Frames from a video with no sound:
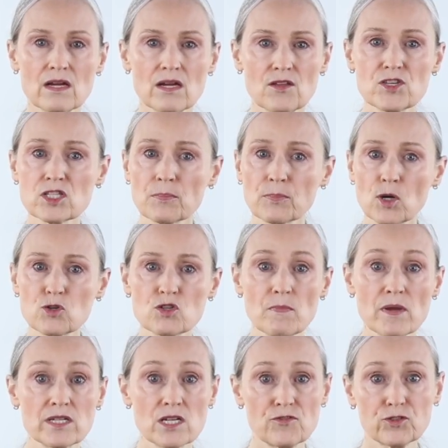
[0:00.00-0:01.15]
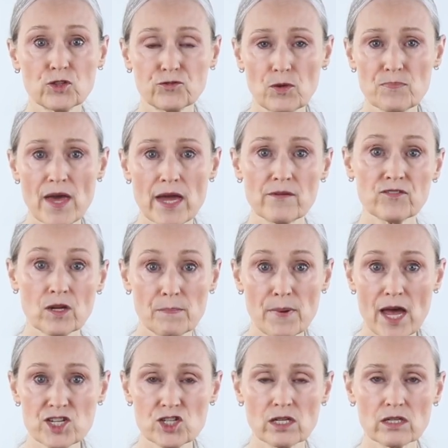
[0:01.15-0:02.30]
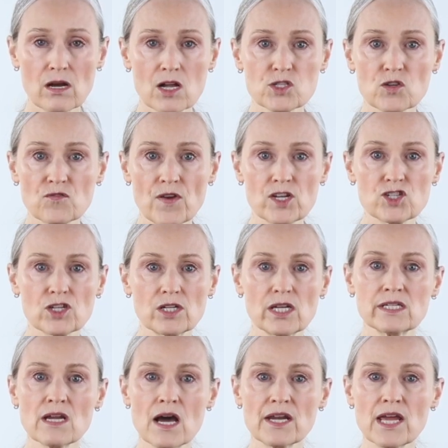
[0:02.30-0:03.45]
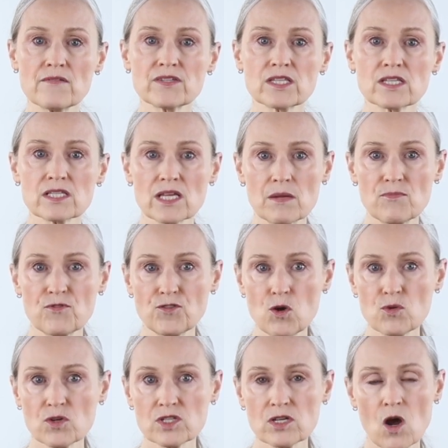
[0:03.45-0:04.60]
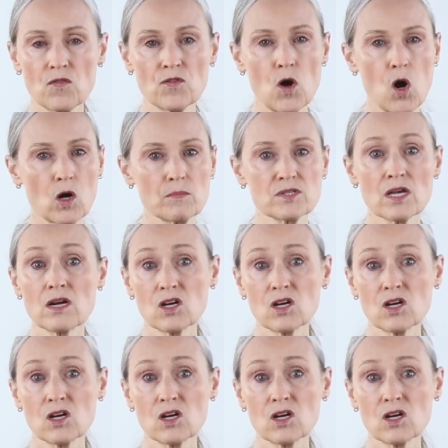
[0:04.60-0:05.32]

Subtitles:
This approach may differ from that of compassionate conservation in not having the same focus on the harms